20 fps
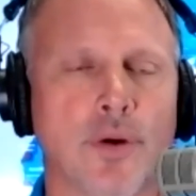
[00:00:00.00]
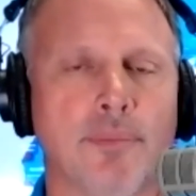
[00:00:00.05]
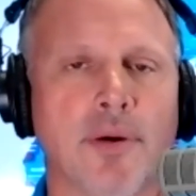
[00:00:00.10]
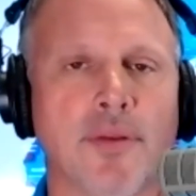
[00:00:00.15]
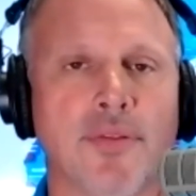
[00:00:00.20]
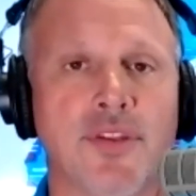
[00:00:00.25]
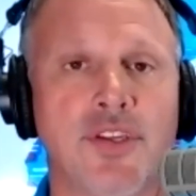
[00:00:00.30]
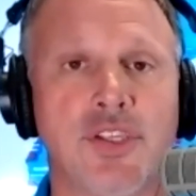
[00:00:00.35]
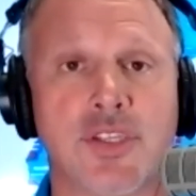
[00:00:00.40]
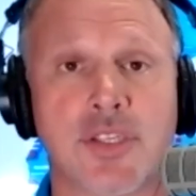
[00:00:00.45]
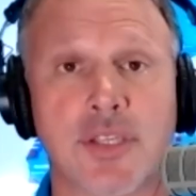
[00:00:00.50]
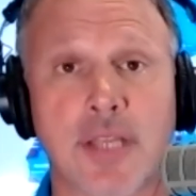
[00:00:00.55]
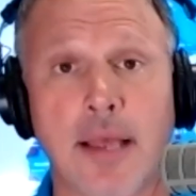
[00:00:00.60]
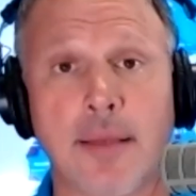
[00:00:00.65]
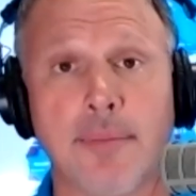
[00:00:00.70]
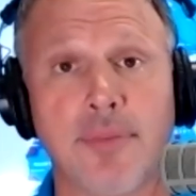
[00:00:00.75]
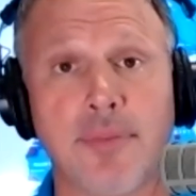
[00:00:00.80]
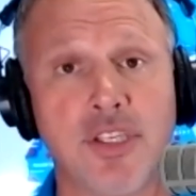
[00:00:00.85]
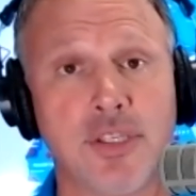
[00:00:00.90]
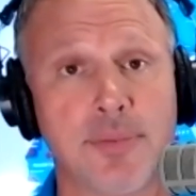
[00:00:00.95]
But
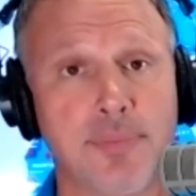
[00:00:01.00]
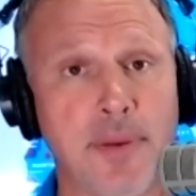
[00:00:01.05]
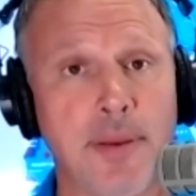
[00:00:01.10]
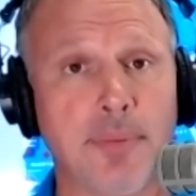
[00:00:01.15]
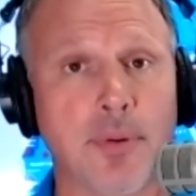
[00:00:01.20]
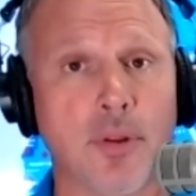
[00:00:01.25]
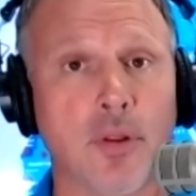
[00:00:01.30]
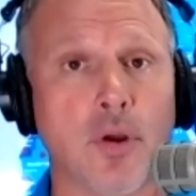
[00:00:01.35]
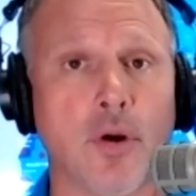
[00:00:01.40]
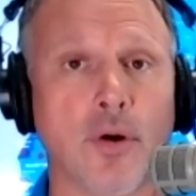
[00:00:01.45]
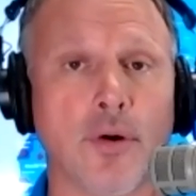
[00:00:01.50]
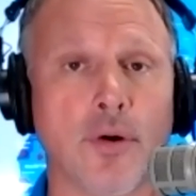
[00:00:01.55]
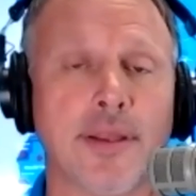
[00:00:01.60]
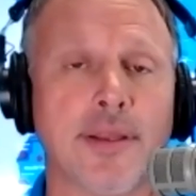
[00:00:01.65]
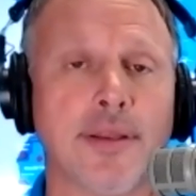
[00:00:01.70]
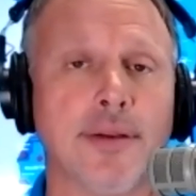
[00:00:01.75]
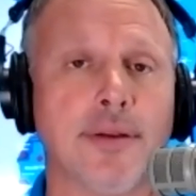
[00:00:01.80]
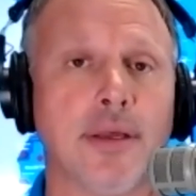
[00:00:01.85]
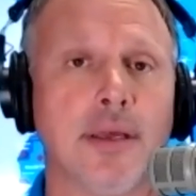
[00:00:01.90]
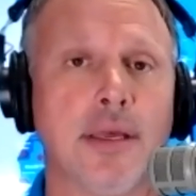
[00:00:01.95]
these people are
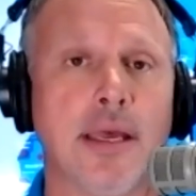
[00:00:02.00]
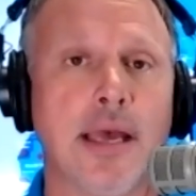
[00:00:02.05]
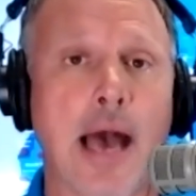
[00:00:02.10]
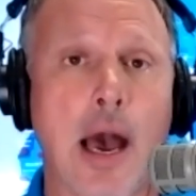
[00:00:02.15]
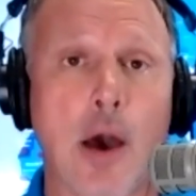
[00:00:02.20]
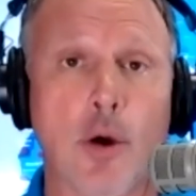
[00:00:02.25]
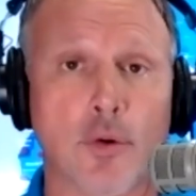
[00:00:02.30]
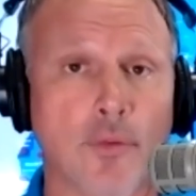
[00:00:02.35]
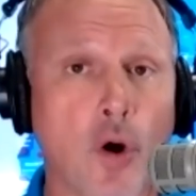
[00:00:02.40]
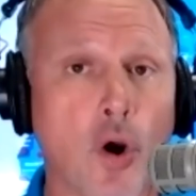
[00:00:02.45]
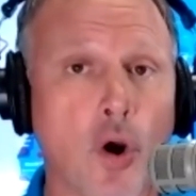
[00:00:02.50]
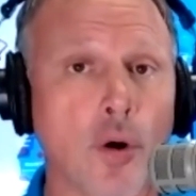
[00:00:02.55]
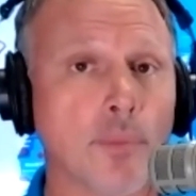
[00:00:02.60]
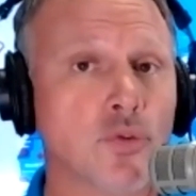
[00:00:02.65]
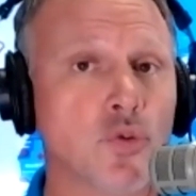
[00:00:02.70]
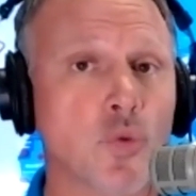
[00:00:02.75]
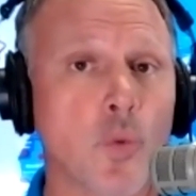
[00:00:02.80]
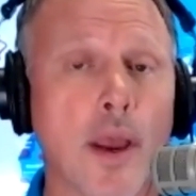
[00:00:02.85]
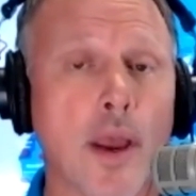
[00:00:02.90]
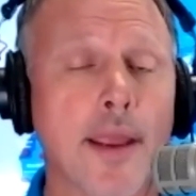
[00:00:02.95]
out of
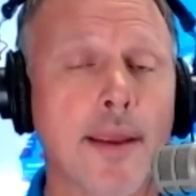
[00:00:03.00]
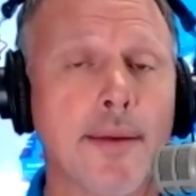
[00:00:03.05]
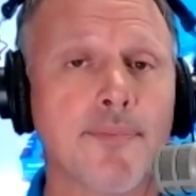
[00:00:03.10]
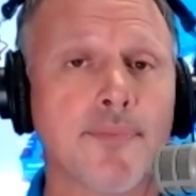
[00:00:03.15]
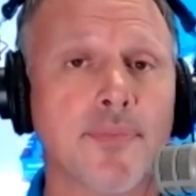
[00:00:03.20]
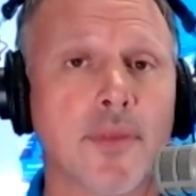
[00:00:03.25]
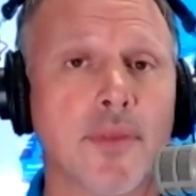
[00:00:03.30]
harm's way.